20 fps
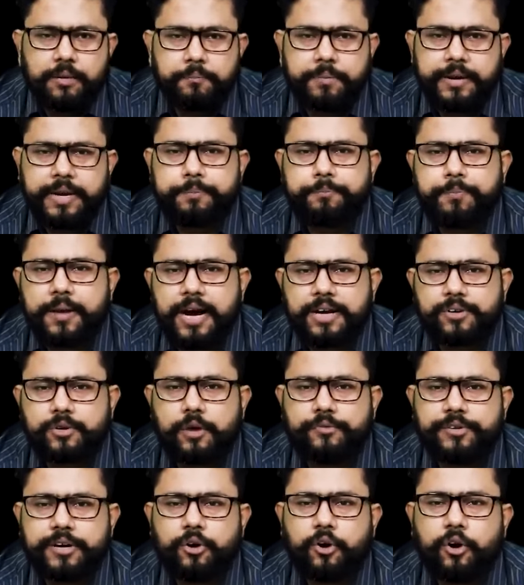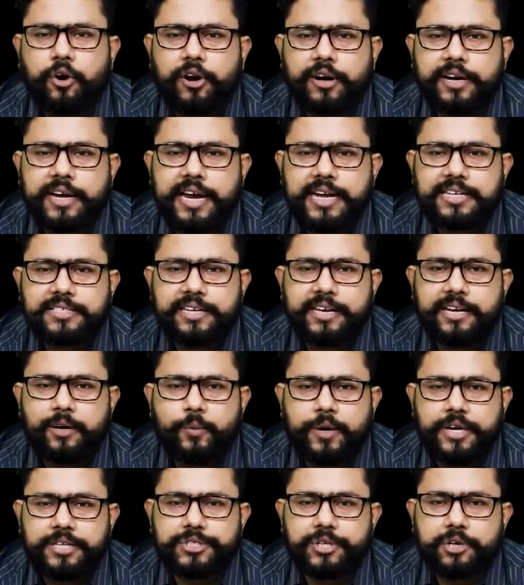being part of an organized
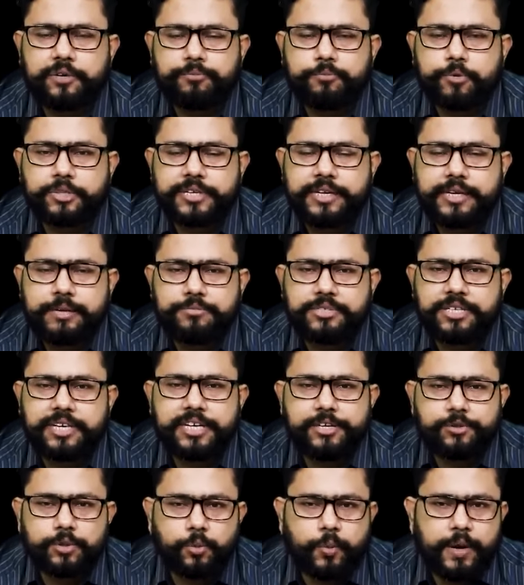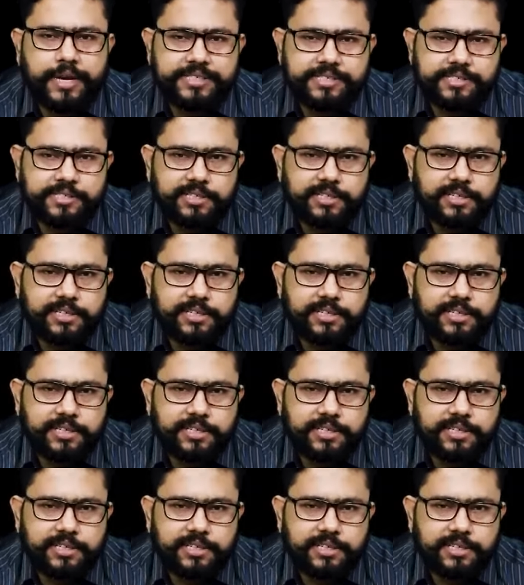invasion of Muslims into the West.